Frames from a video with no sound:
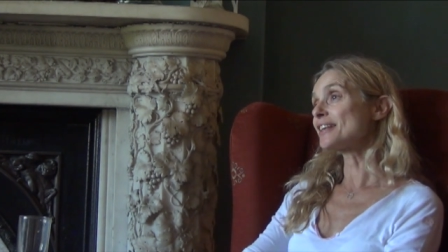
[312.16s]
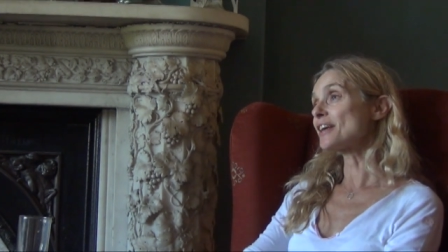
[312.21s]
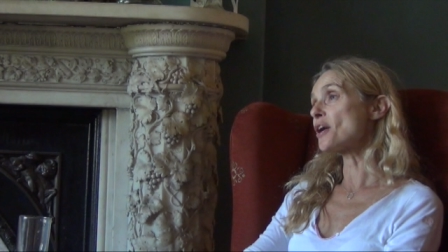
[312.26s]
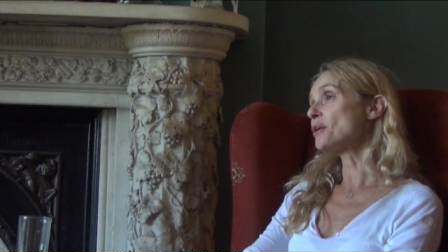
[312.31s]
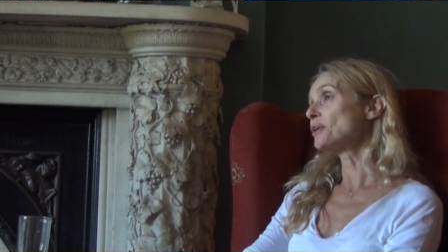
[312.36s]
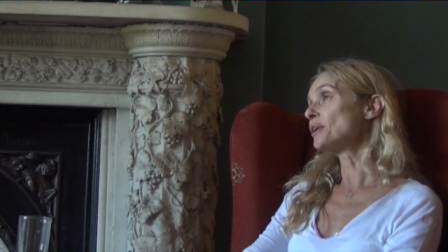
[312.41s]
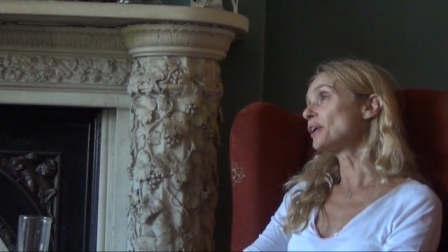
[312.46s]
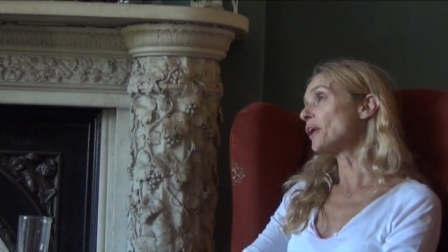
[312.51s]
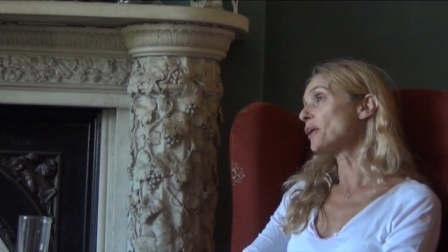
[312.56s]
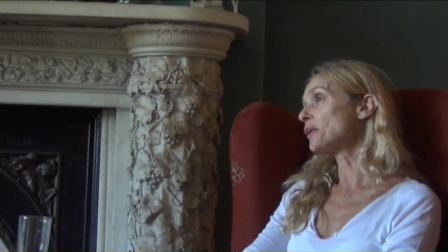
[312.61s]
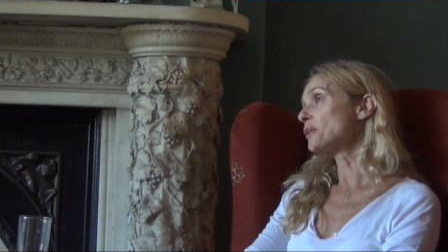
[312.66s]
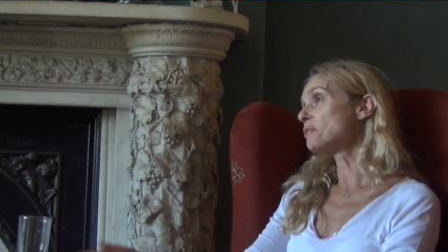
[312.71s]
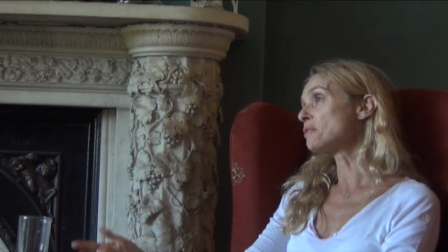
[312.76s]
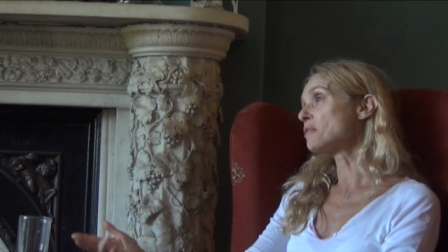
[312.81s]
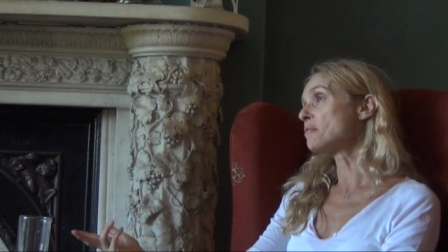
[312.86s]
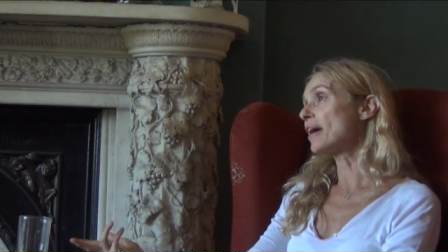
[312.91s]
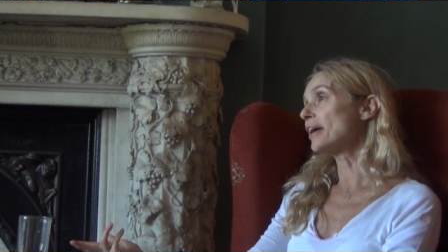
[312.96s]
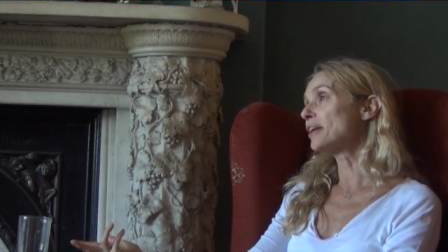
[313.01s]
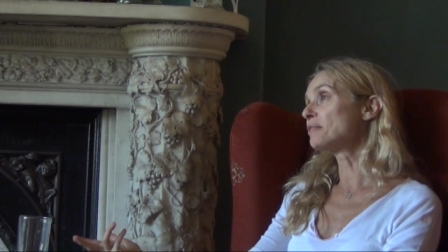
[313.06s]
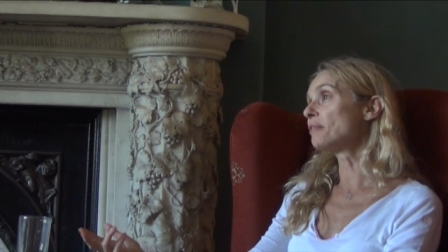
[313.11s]
So, you know, you
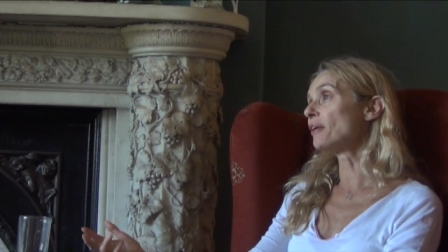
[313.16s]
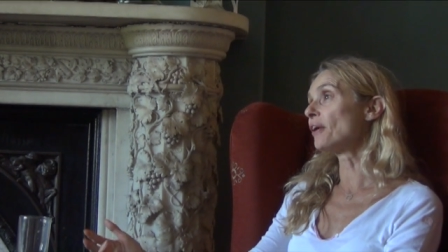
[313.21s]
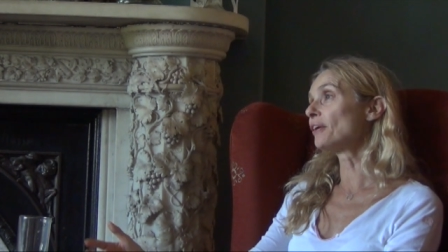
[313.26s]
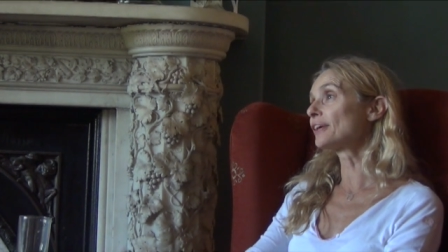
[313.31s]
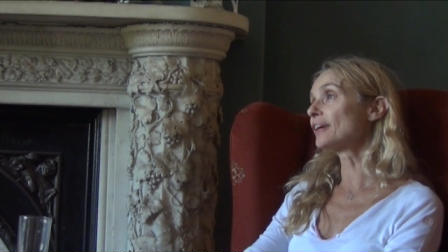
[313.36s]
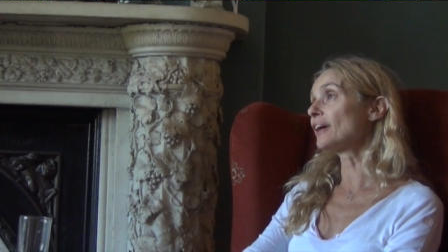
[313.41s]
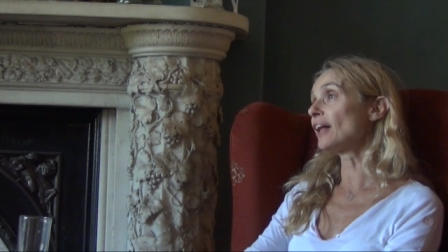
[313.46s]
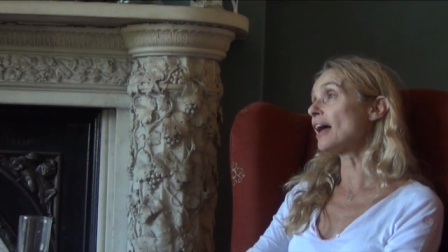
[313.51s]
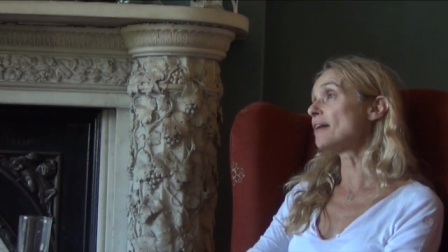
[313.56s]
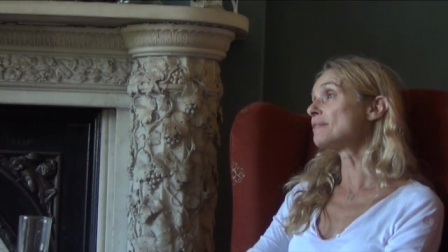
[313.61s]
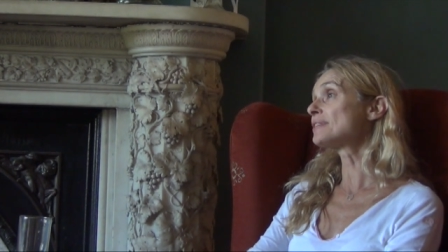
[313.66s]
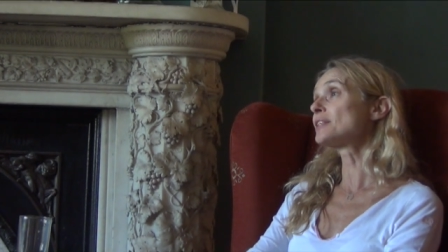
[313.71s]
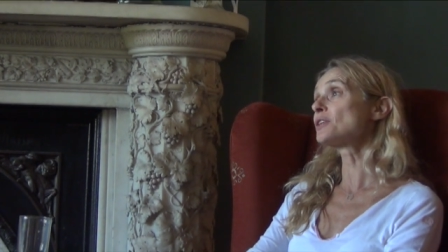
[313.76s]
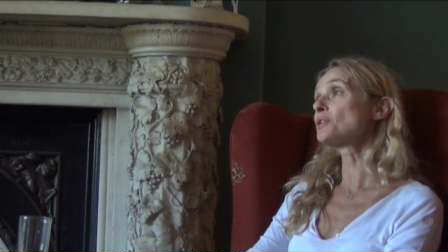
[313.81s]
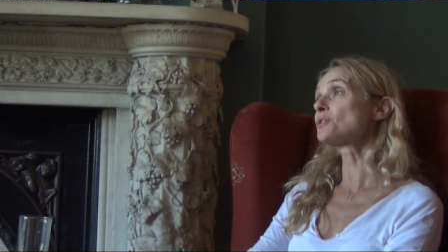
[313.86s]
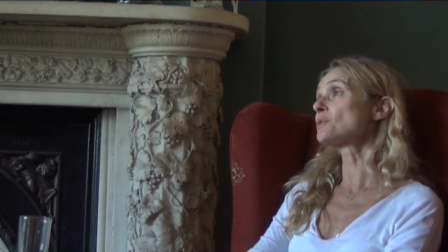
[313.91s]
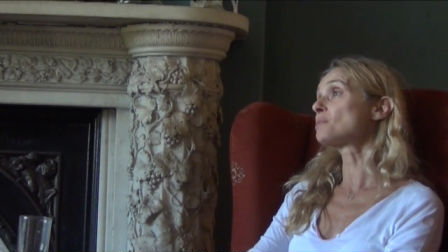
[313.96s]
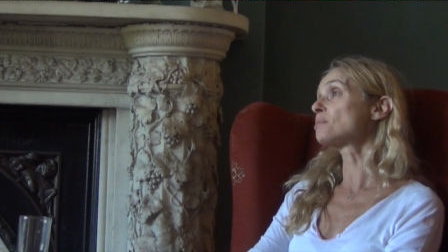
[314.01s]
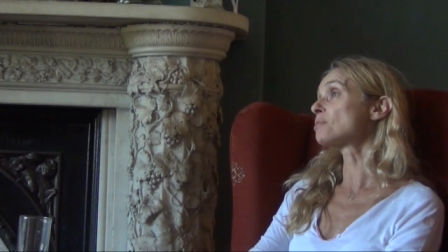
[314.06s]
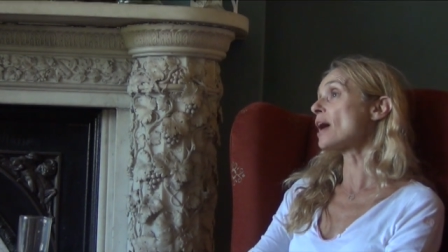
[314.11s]
remain a Bond girl. I'm
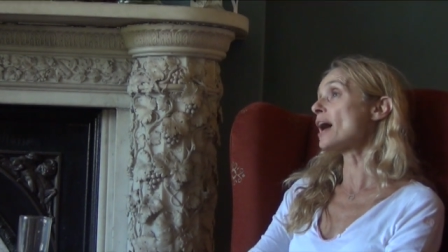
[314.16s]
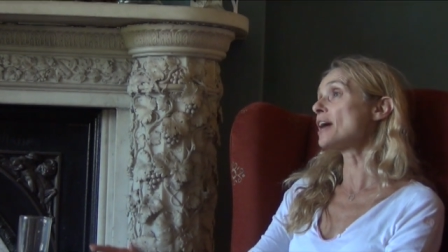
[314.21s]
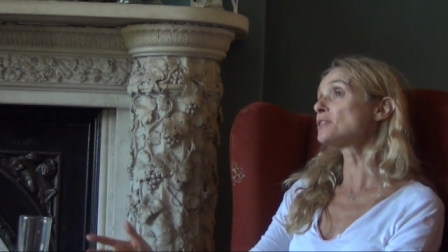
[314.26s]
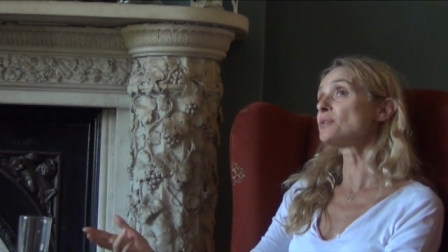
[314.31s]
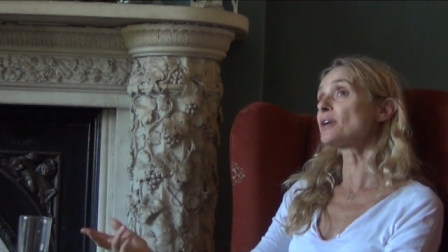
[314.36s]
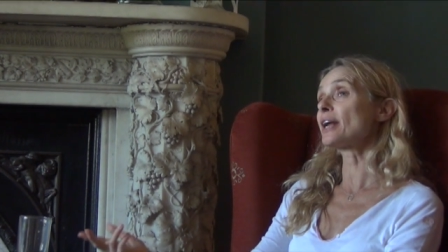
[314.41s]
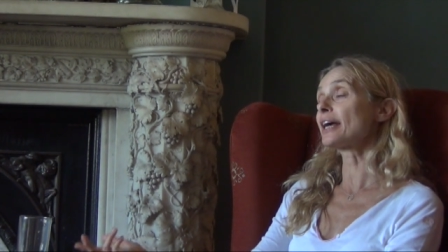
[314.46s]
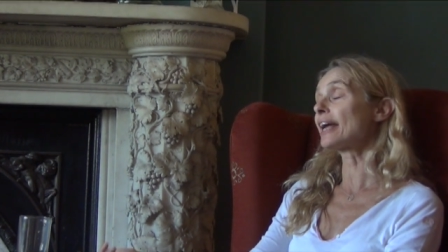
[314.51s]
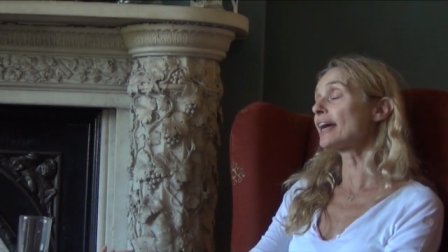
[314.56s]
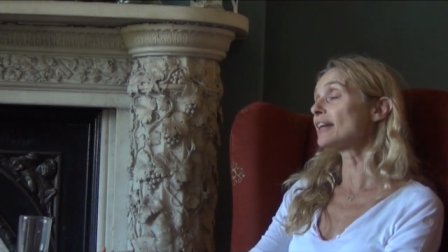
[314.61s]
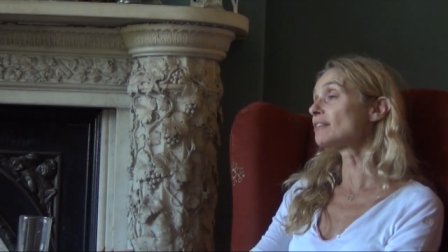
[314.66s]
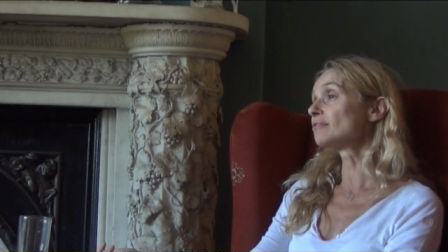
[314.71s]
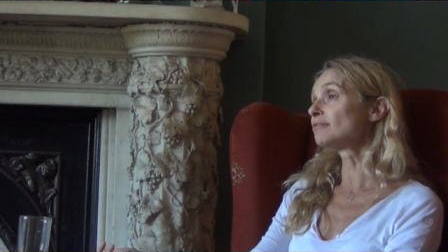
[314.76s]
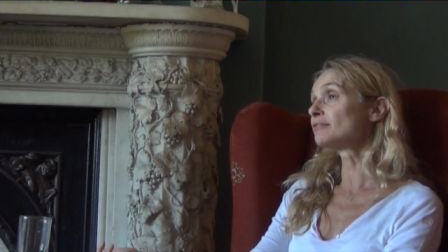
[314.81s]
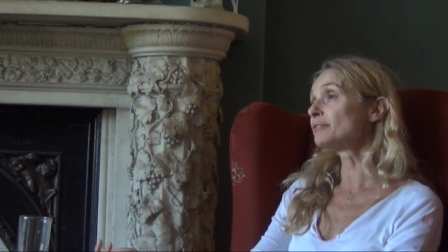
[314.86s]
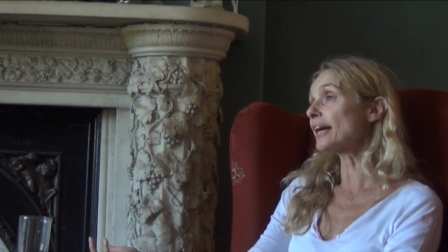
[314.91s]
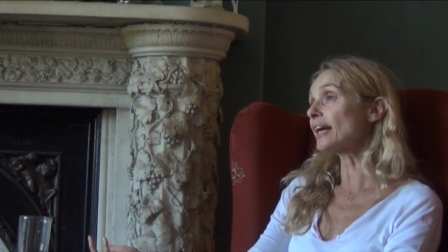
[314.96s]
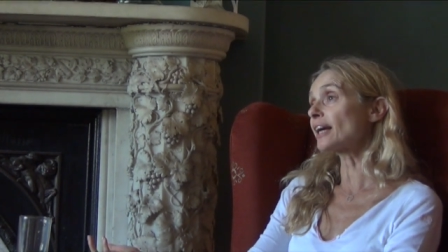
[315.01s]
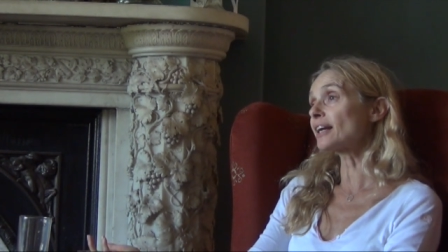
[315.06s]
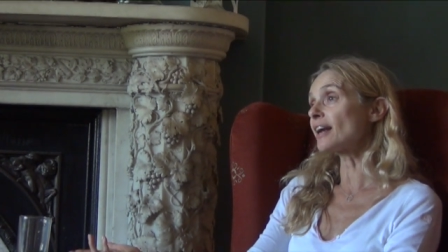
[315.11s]
still surprised when I get
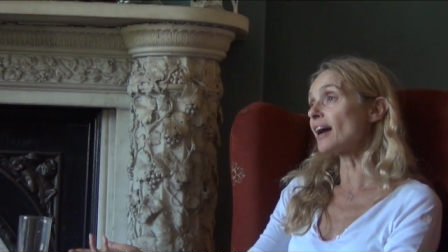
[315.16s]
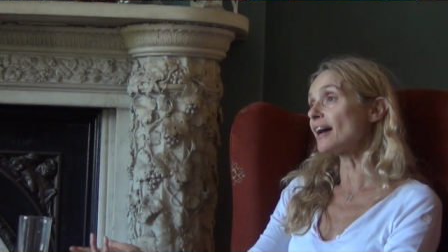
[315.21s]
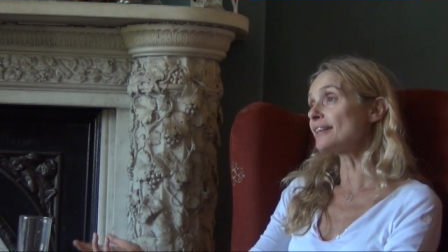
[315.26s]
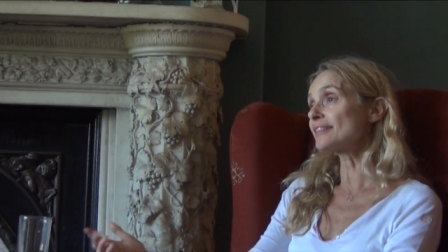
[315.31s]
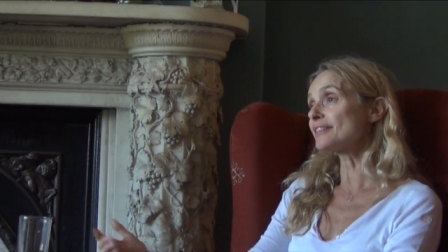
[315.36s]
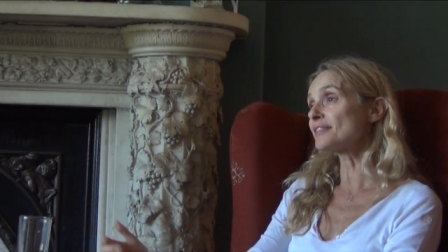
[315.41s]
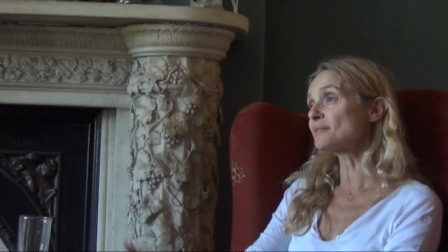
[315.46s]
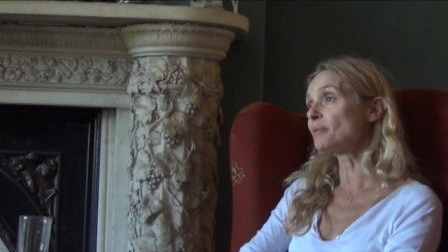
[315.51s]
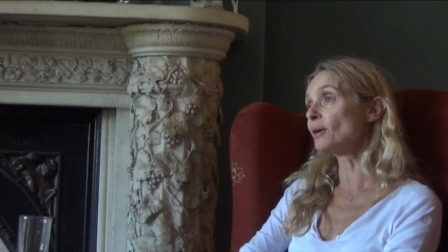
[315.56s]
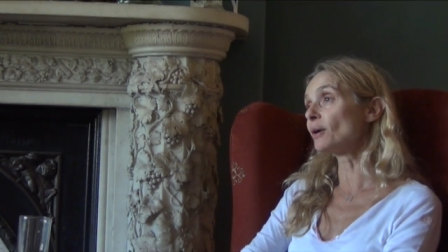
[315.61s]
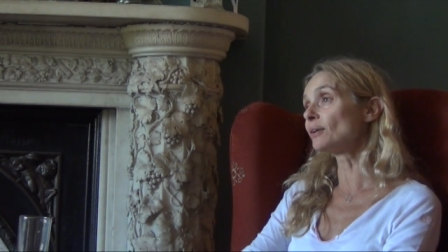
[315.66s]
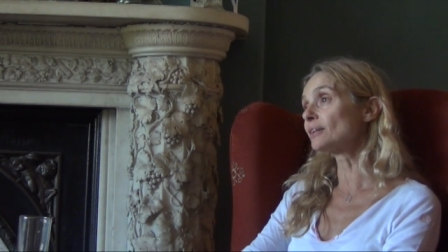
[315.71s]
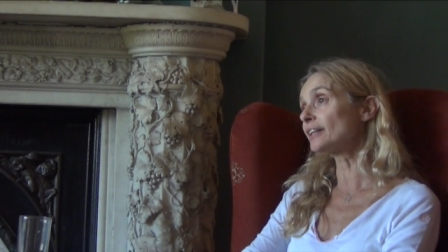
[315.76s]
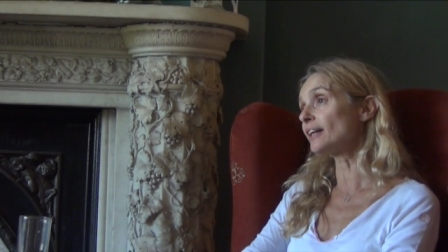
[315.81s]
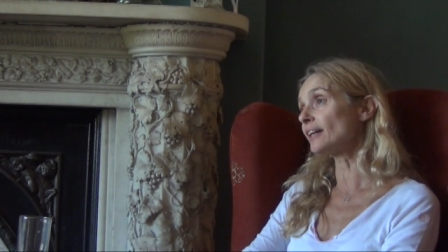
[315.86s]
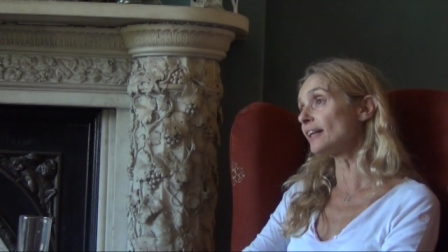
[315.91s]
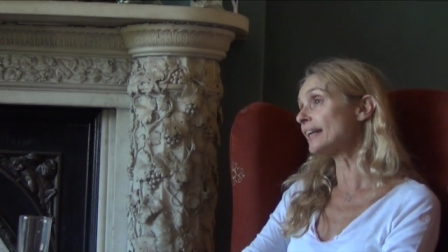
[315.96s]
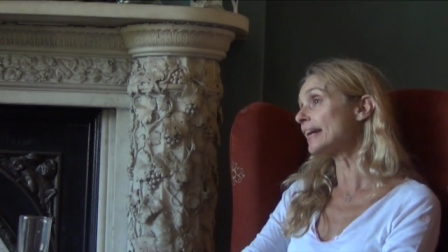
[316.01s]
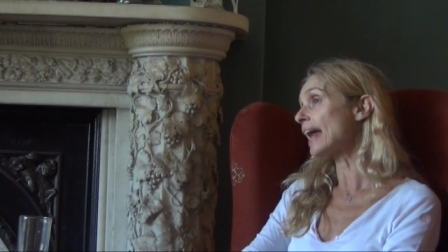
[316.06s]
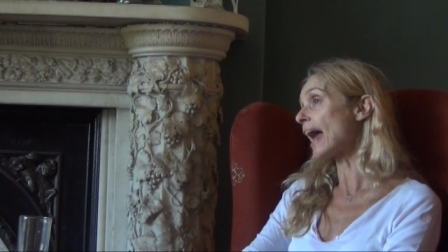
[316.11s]
recognized as a Bond girl,